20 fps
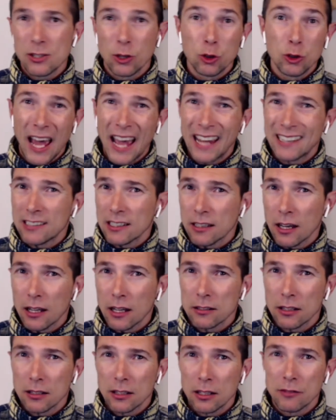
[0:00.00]

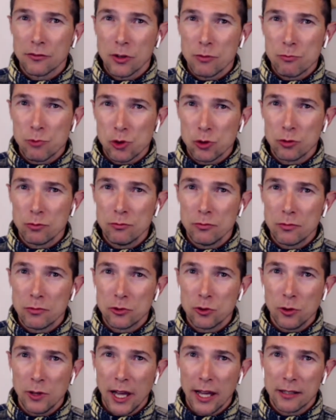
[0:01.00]
etiquette, I think, from Zoom
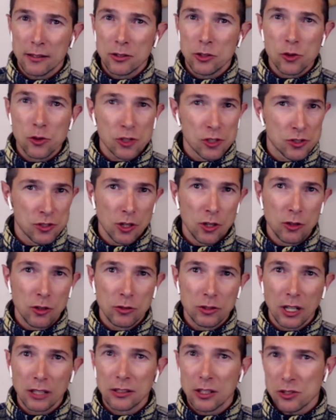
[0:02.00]
to let users know
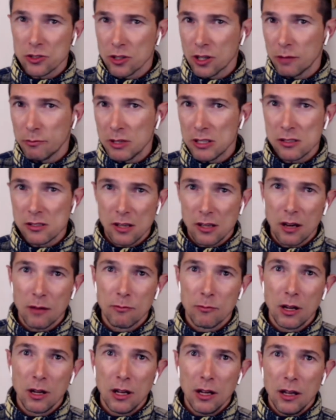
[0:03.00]
that there's going to be
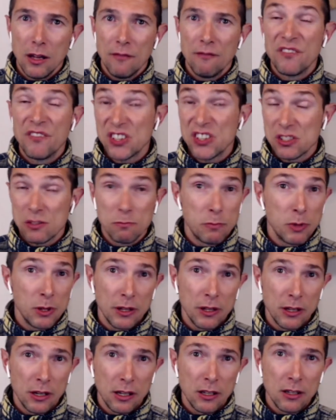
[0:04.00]
some
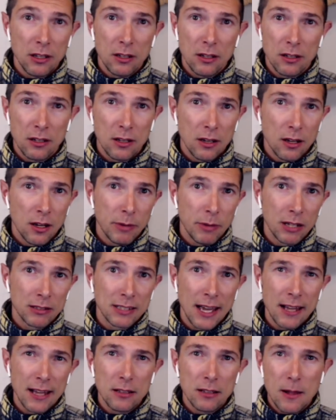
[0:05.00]
visibility about
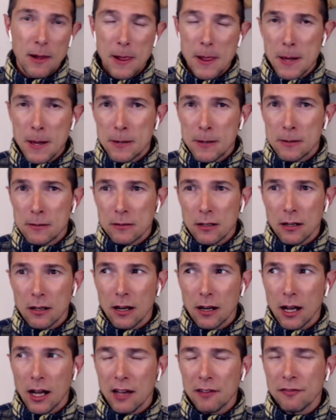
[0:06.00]
that.
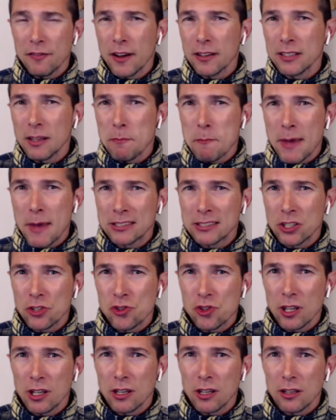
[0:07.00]
I found the
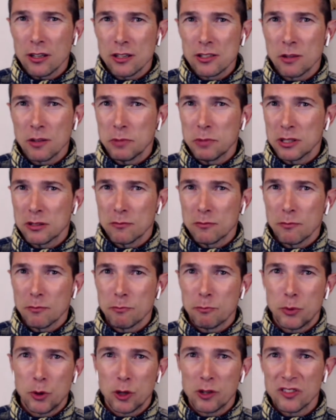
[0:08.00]
messaging is a bit
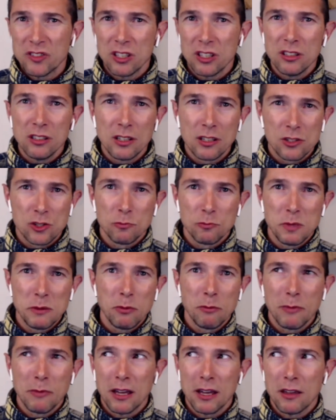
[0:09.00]
pervy, and so people
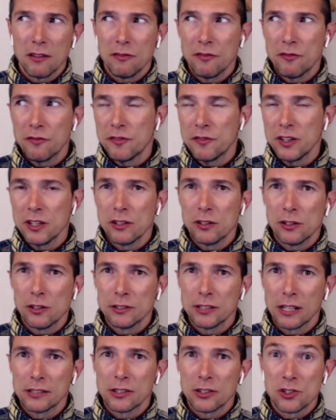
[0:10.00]
might feel
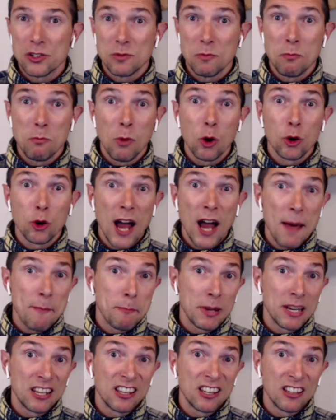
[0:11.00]
that there is more
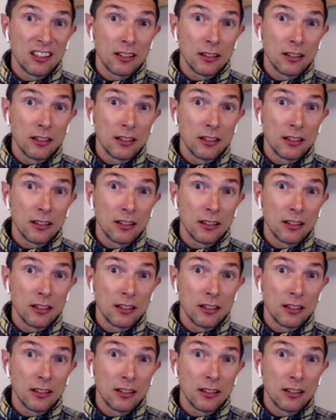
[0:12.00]
happening